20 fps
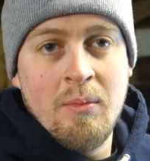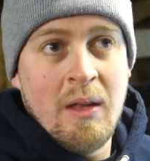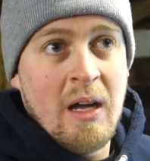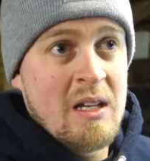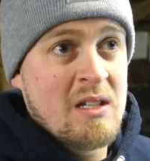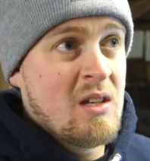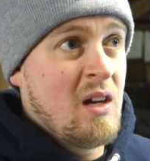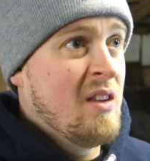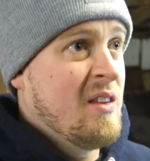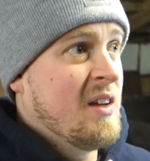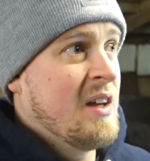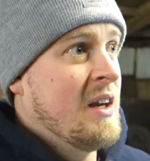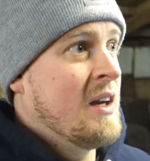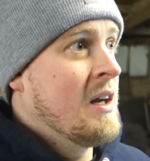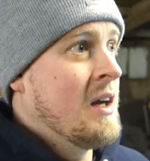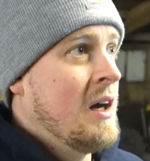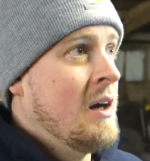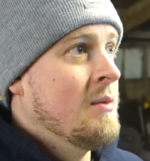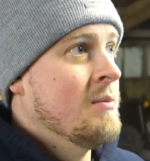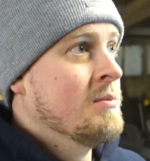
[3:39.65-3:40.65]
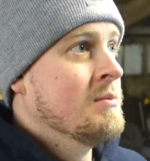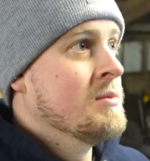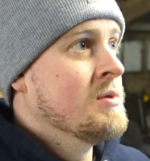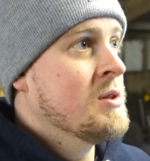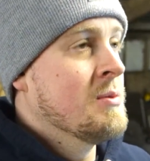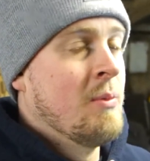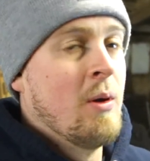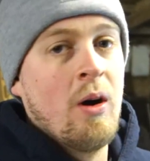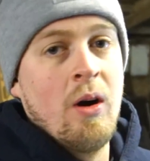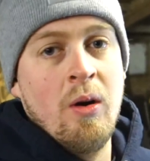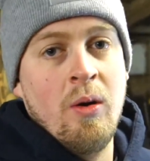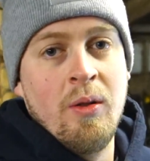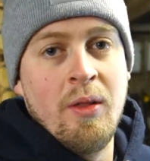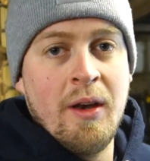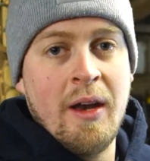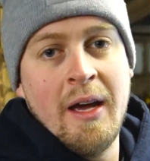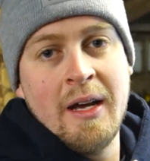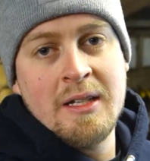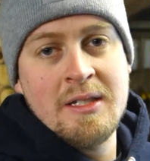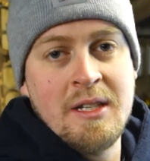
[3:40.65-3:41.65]
That's either going to come tomorrow or the
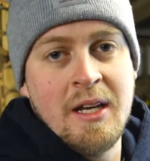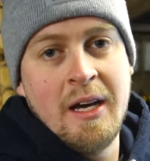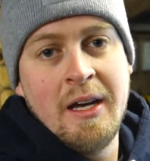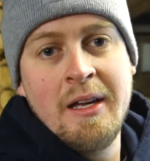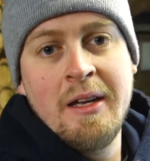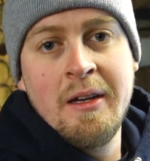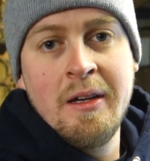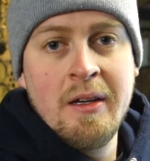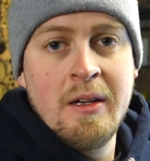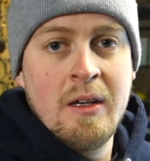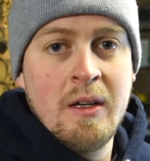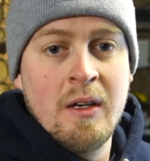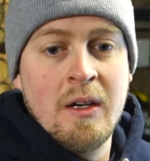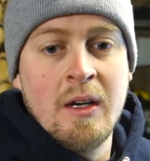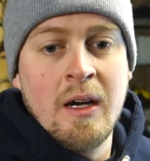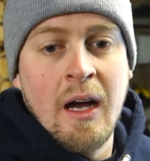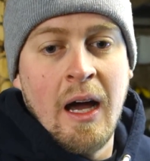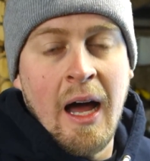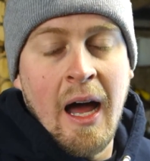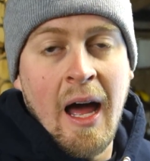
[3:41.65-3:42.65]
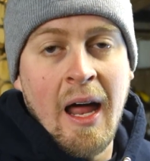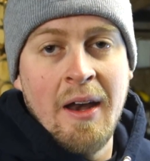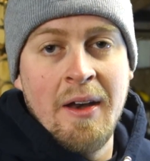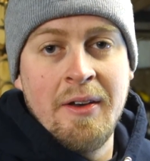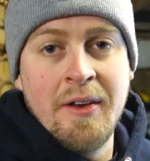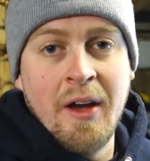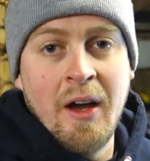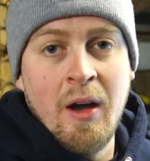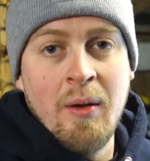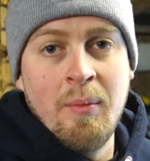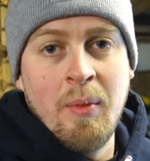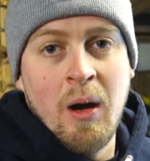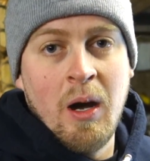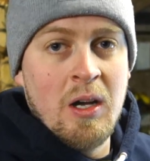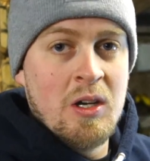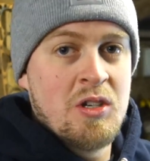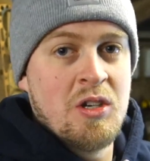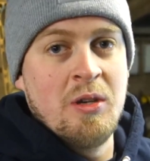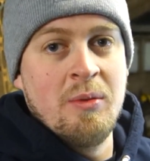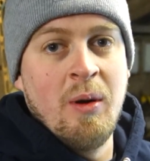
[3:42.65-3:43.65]
next day. And
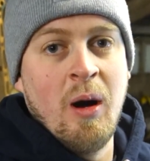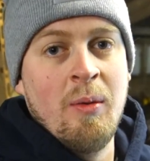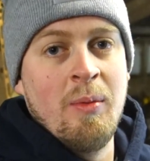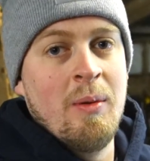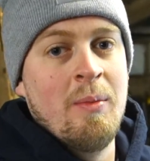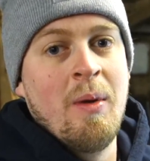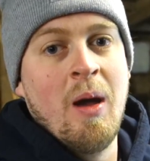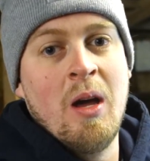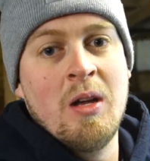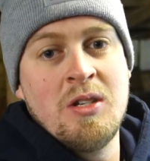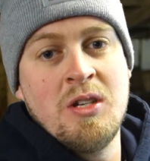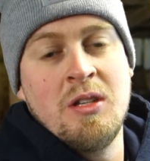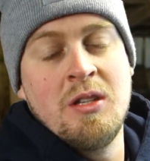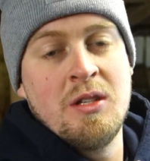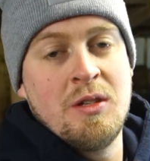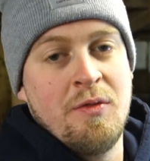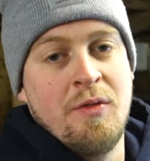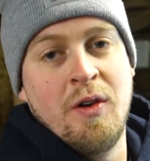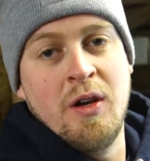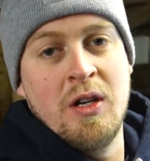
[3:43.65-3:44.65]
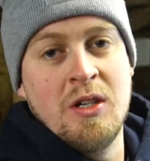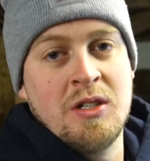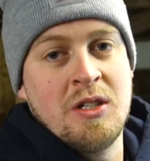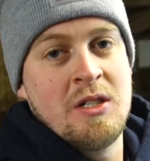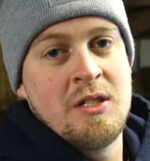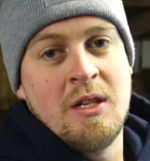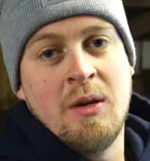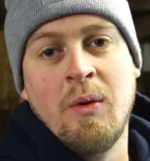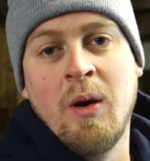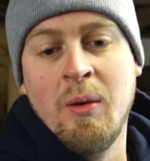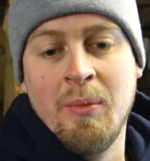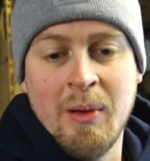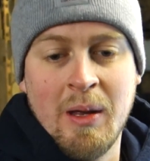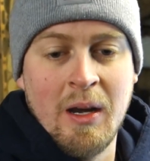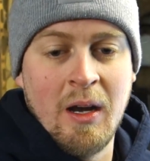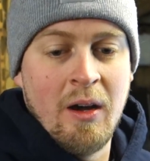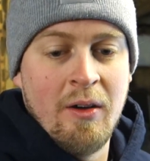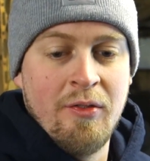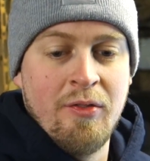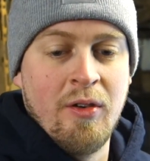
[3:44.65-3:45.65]
I assume I'll be merging this footage because there won't be
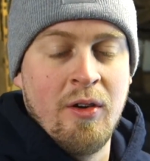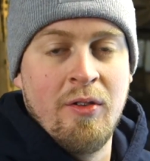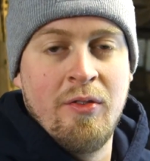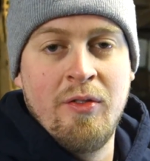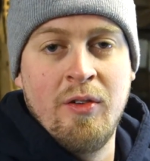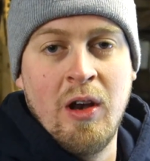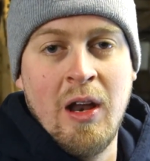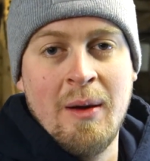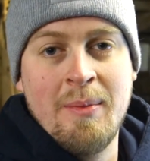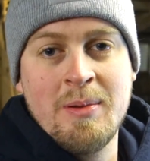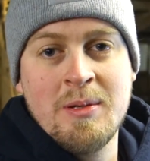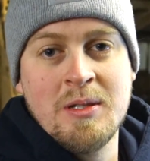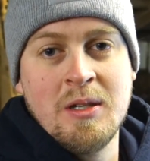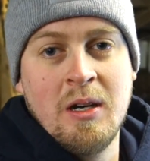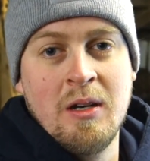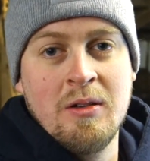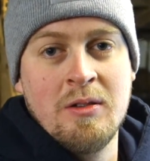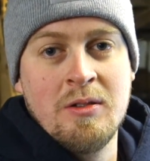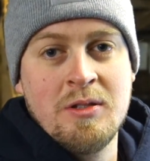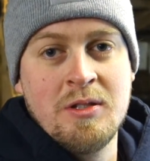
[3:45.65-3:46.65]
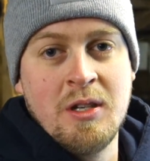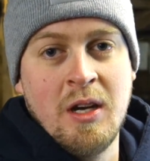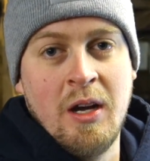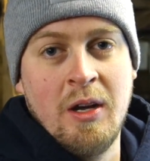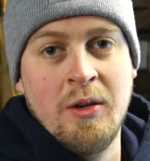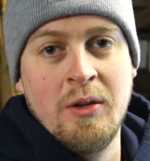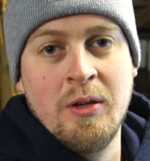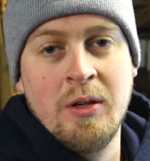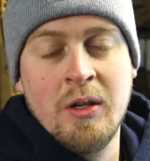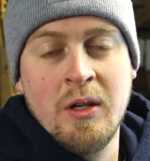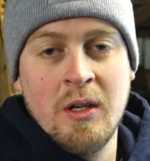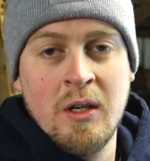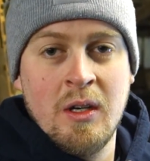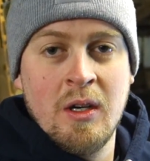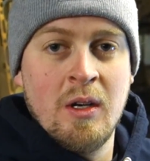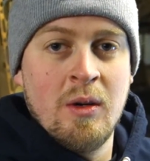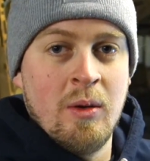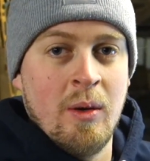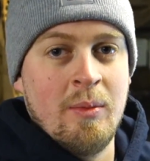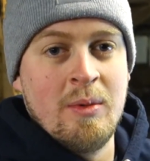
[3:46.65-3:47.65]
enough for a full episode. So
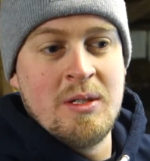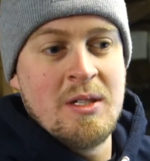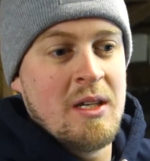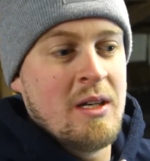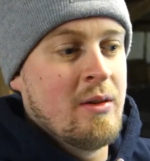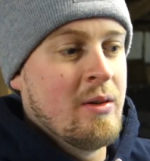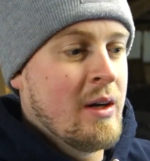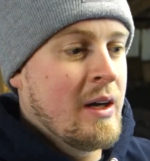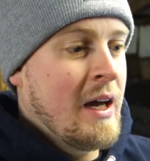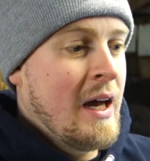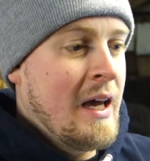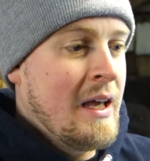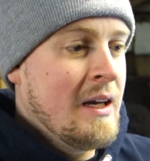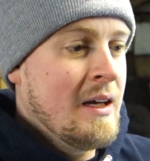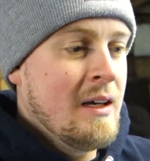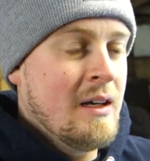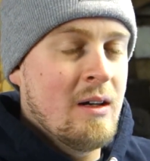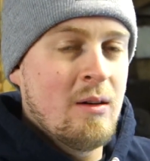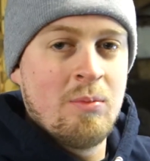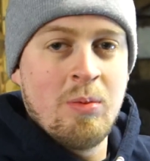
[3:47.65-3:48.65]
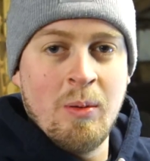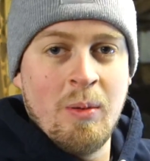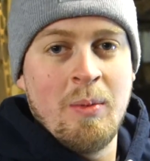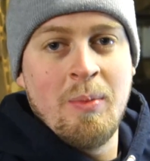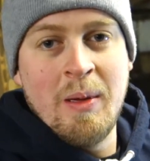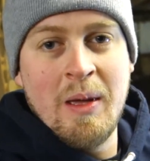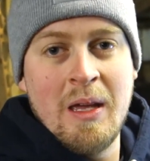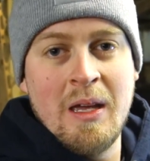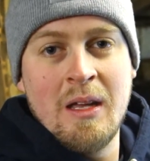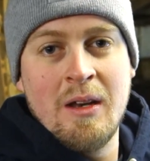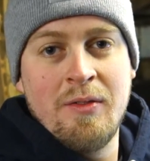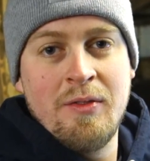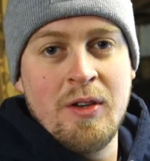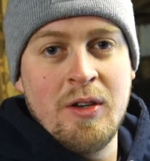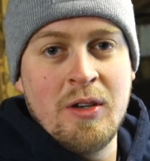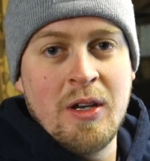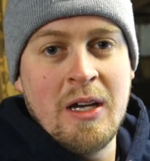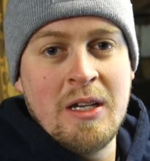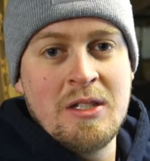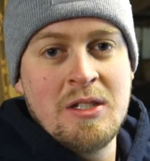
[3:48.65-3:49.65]
when we see you again, it'll probably be in a
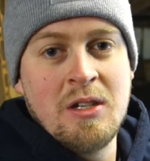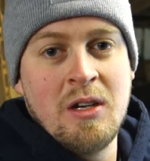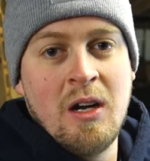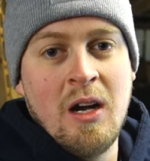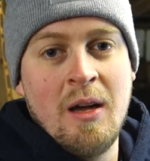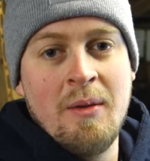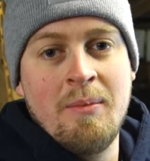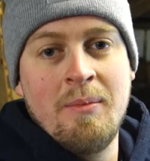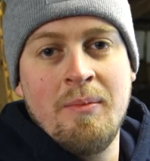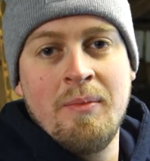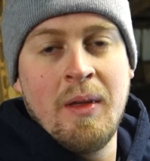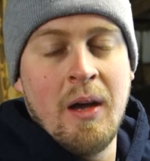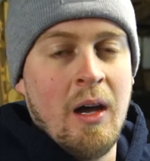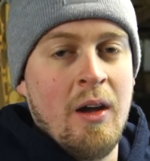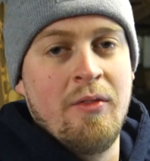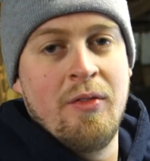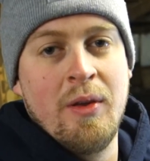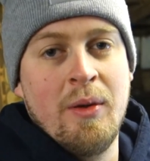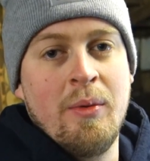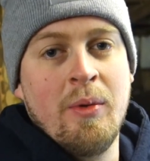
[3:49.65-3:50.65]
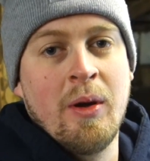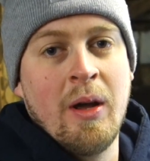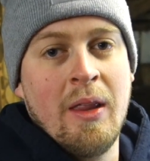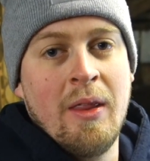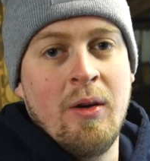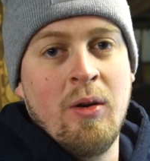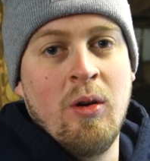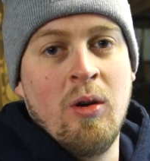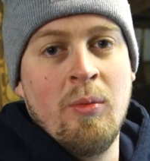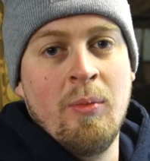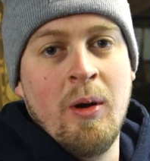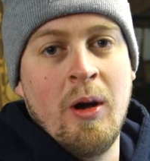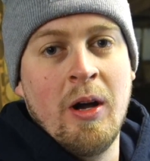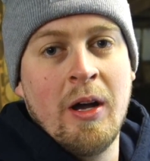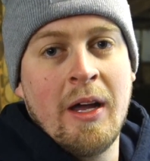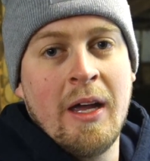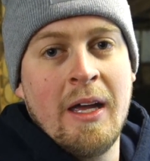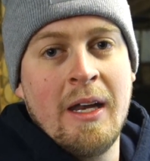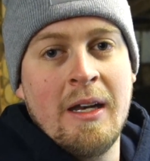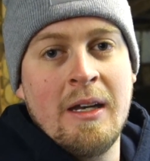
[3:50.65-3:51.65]
few days' time. Hopefully we'll get the horn
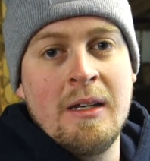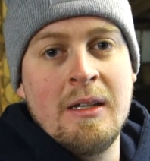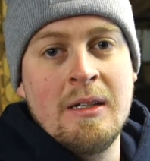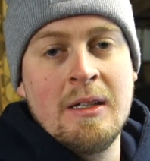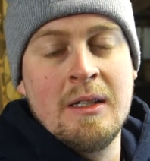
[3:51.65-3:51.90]
working.